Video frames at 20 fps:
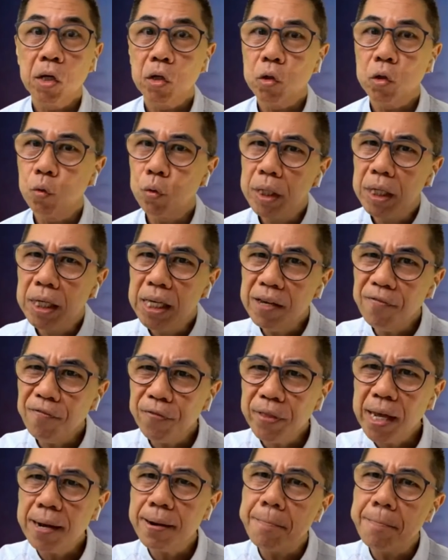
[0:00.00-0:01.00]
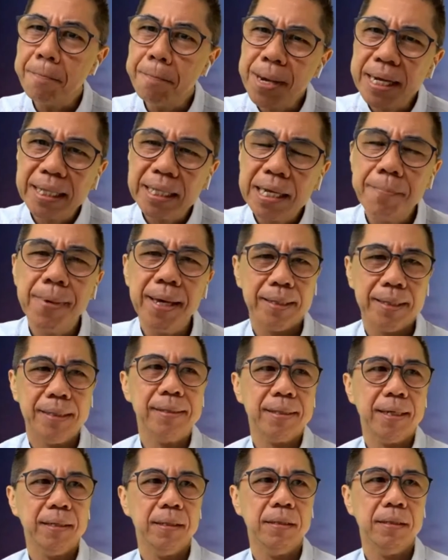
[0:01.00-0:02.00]
You give them and make them
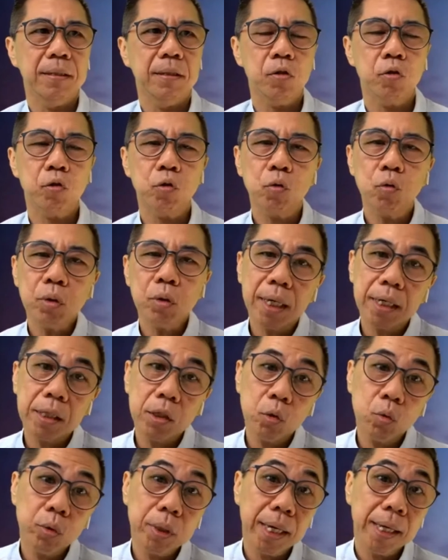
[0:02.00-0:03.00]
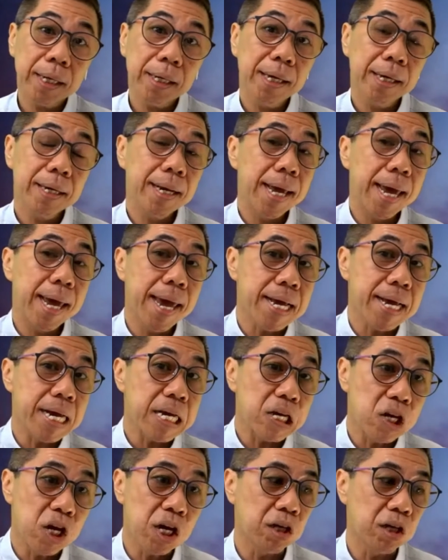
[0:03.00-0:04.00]
excited so that you can then
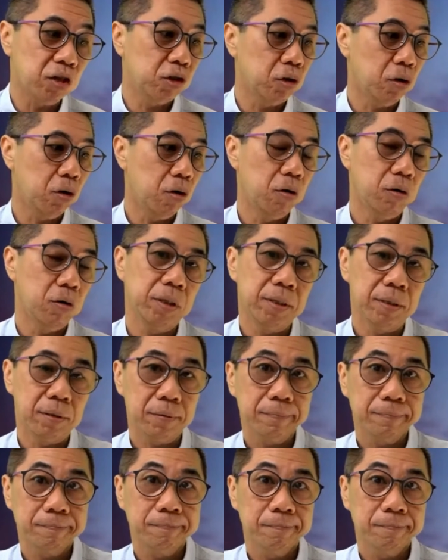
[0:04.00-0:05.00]
engage your audience.